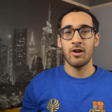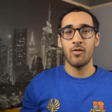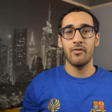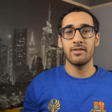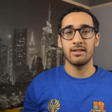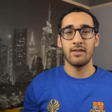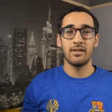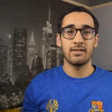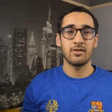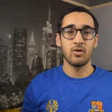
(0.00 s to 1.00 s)
Now, obviously, if
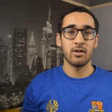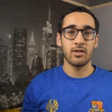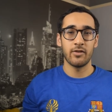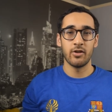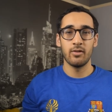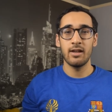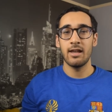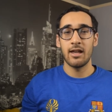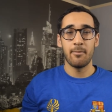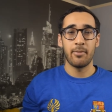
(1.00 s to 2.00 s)
this is too much for you,
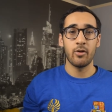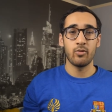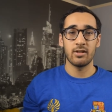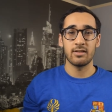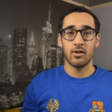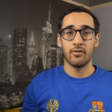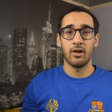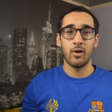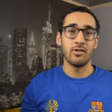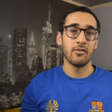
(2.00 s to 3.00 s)
Imperial does offer
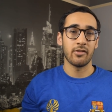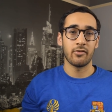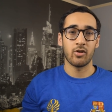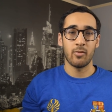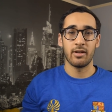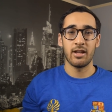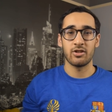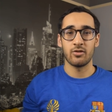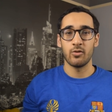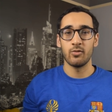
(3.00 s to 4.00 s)
loads of other
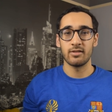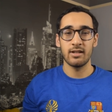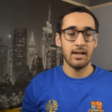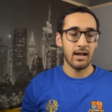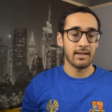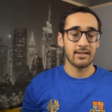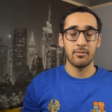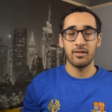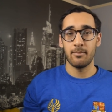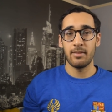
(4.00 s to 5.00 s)
accommodation halls, and some
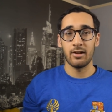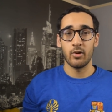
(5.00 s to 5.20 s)
of them being